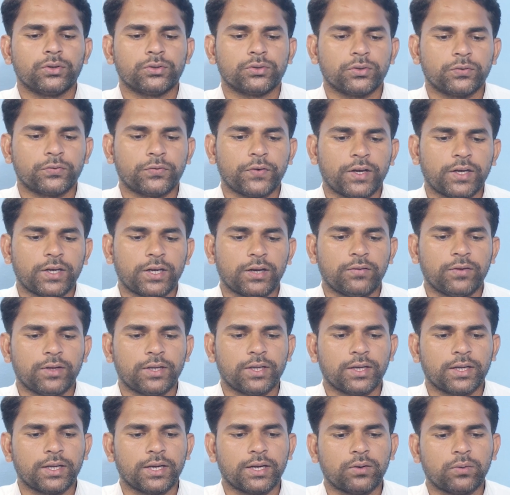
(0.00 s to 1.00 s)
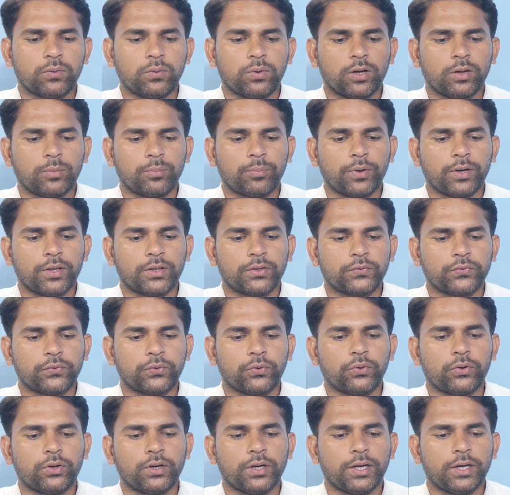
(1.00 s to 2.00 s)
So finally we can get 1 plus
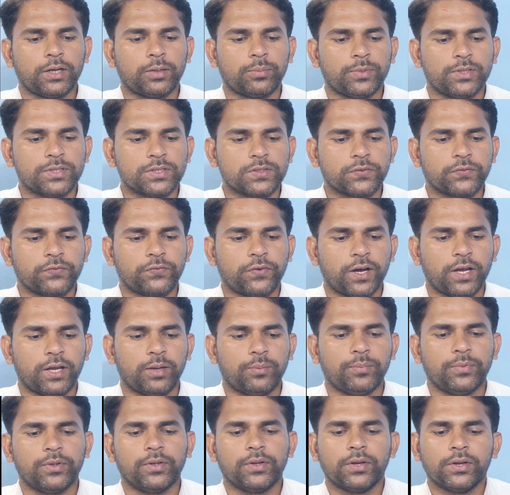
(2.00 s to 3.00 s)
4, it means 5.